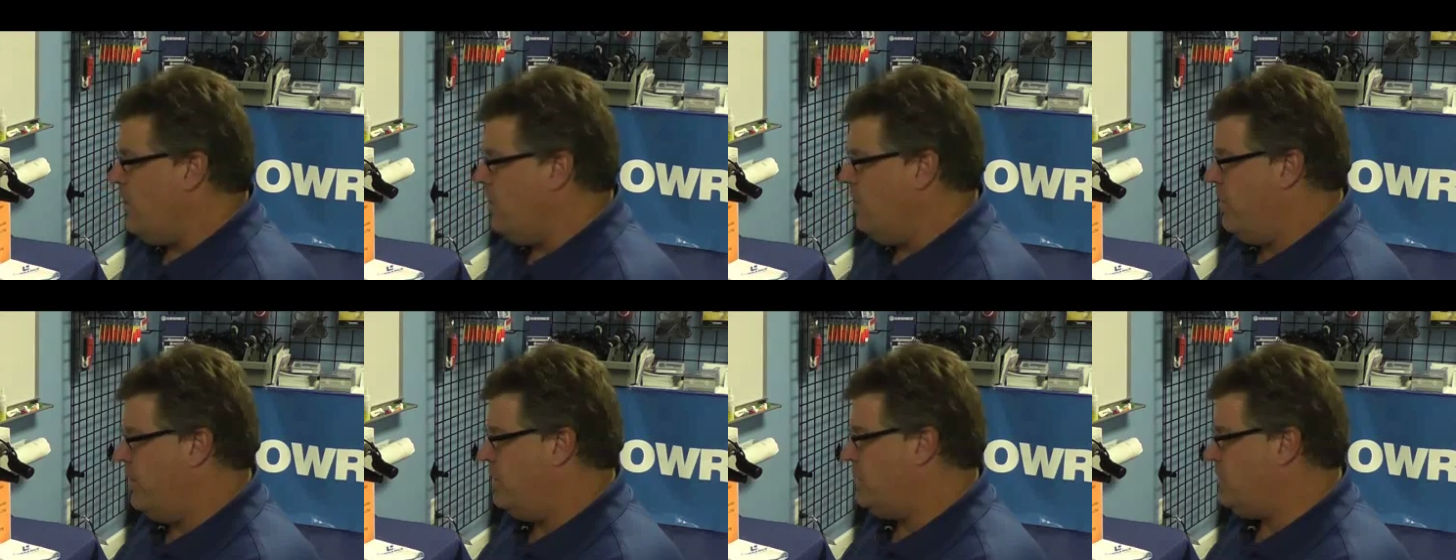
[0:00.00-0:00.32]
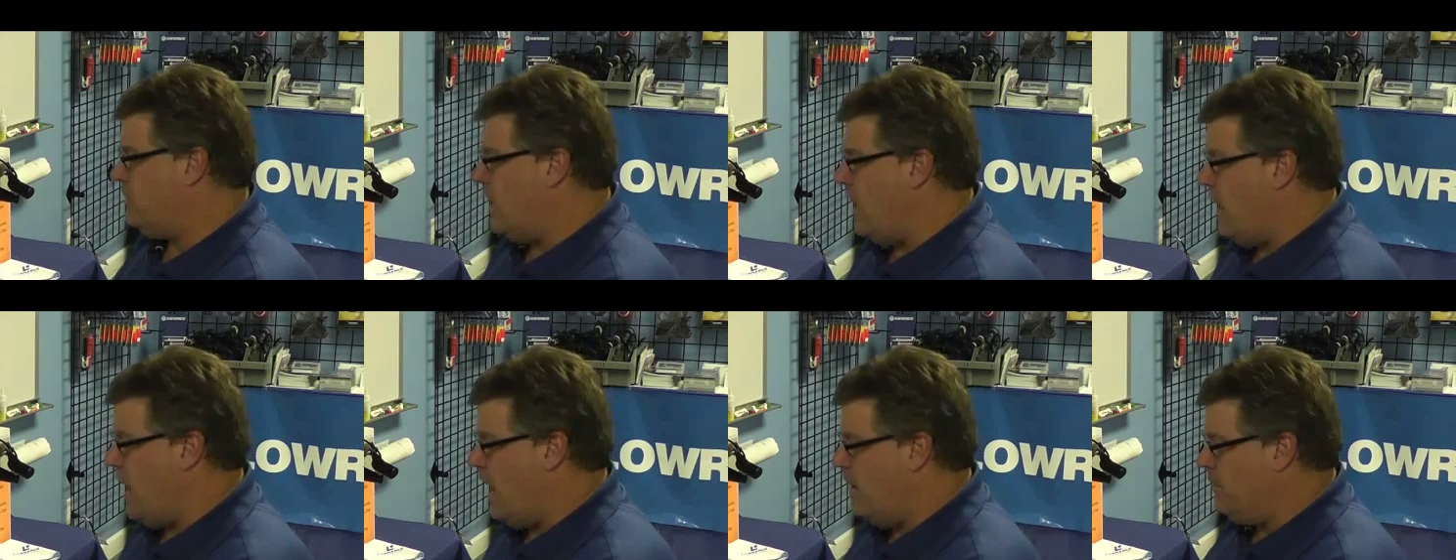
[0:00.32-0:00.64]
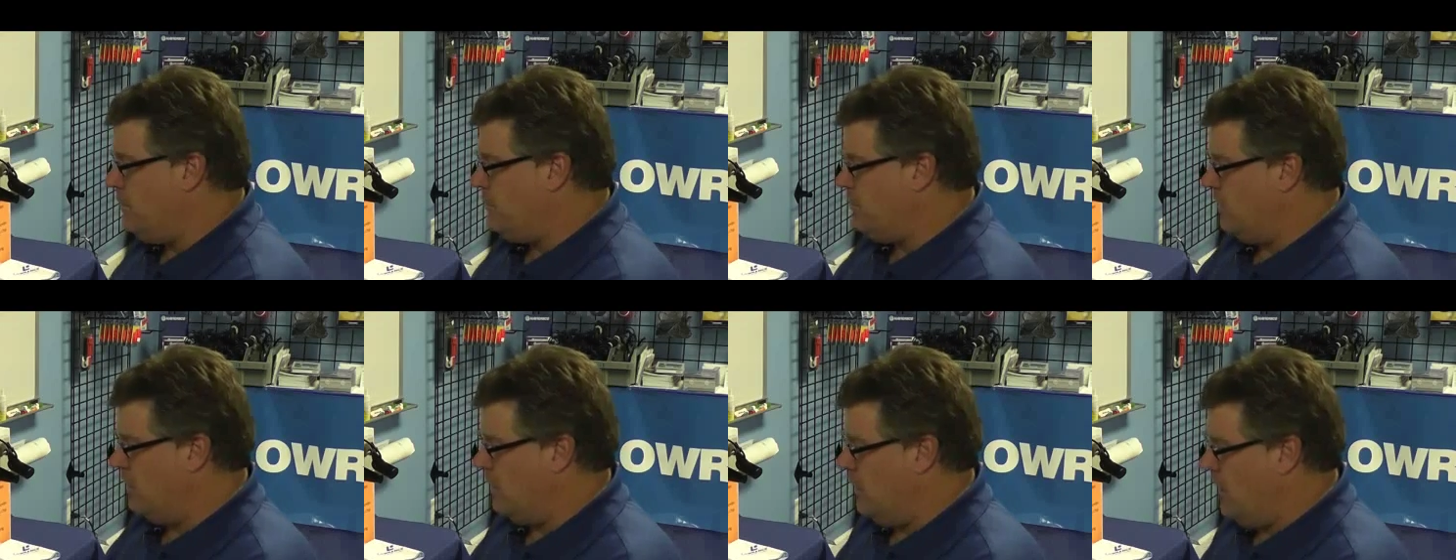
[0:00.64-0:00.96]
this
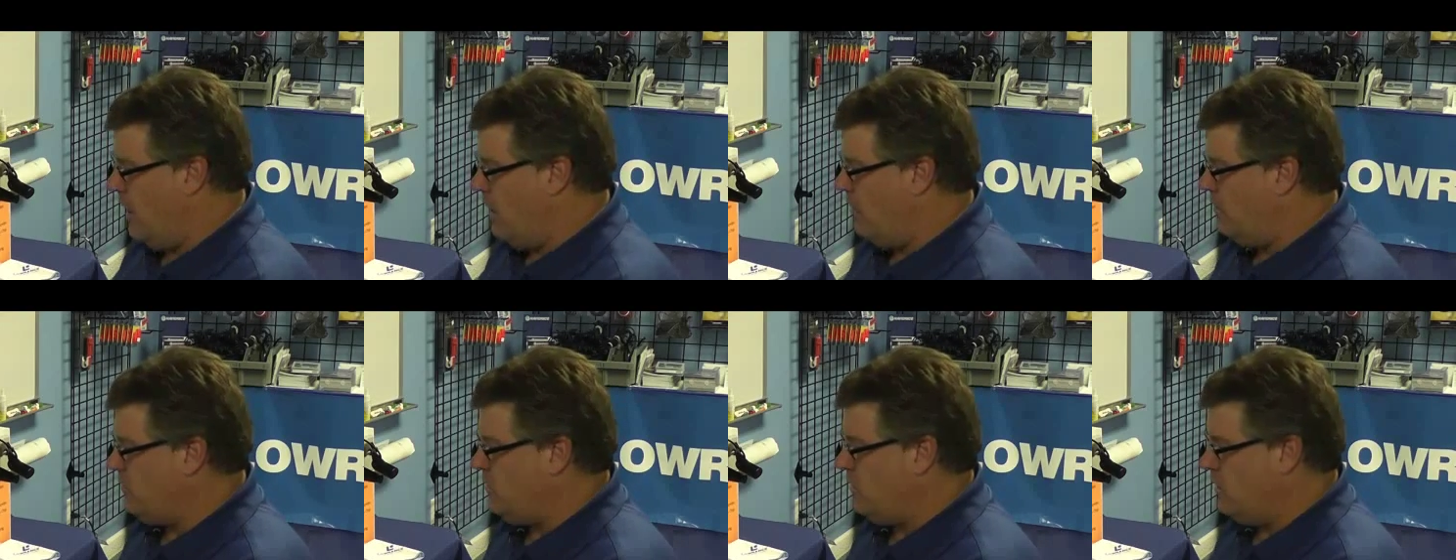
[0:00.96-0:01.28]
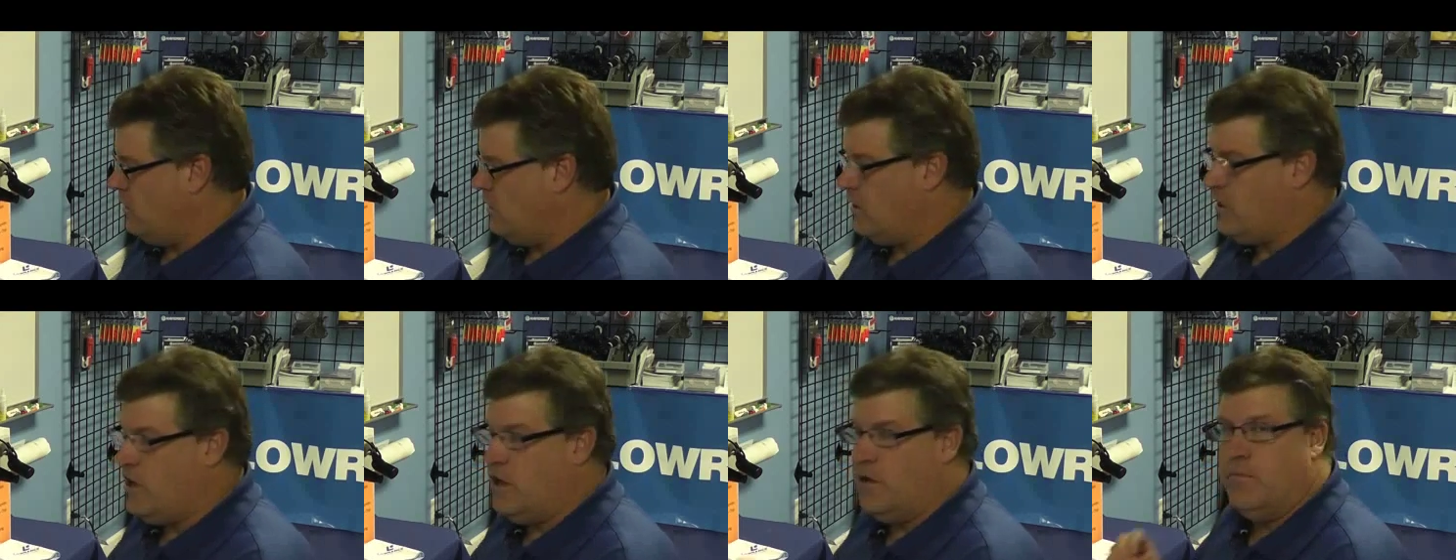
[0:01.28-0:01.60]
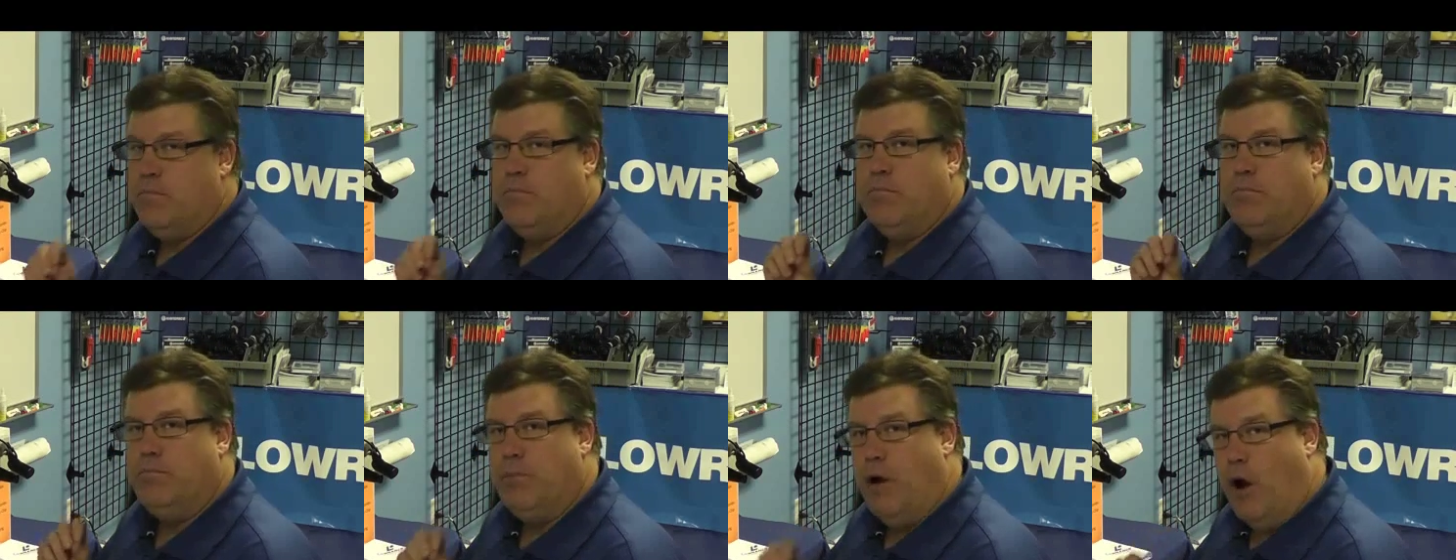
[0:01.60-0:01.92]
option allows you to look
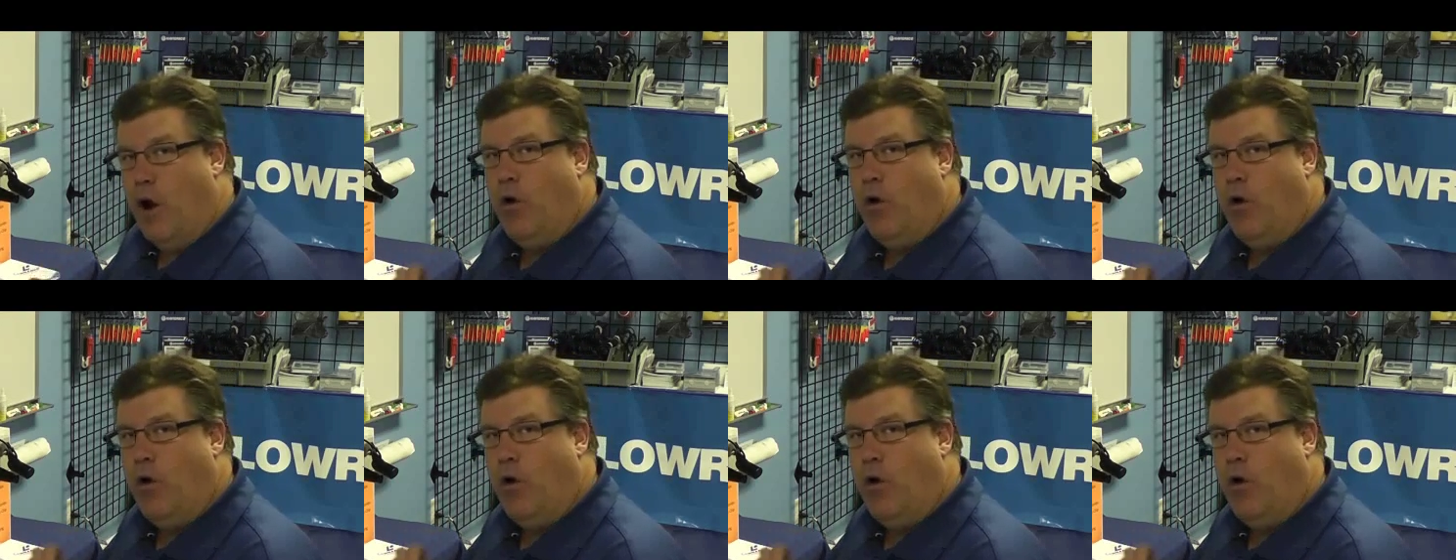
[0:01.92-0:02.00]
at